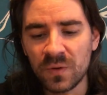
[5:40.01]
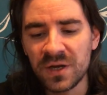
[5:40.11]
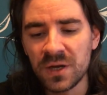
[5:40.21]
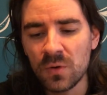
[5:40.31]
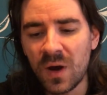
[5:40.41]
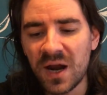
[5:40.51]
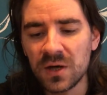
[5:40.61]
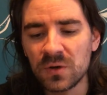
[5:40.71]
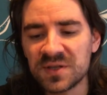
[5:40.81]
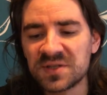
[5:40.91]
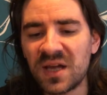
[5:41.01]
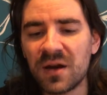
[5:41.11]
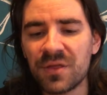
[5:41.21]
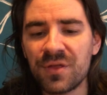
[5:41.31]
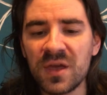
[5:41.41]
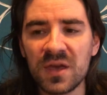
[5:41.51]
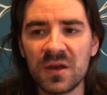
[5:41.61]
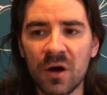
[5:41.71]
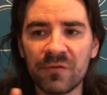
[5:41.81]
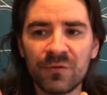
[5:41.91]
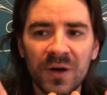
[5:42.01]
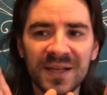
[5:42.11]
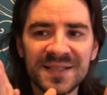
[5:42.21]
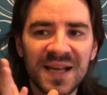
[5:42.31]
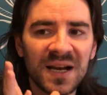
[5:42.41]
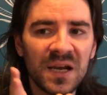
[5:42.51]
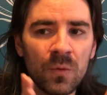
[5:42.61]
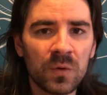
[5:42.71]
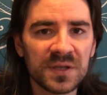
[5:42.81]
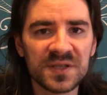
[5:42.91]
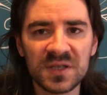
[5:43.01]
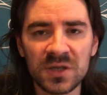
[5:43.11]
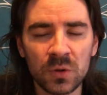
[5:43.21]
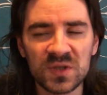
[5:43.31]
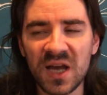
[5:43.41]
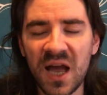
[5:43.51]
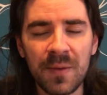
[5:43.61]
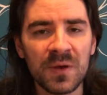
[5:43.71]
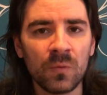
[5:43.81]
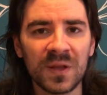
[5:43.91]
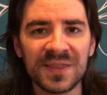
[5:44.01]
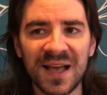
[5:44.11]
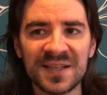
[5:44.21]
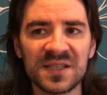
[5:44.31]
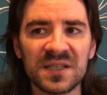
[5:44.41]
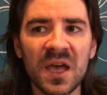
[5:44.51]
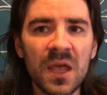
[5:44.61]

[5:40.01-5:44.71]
where you are going to start thinking of what exactly works your time and what doesn't,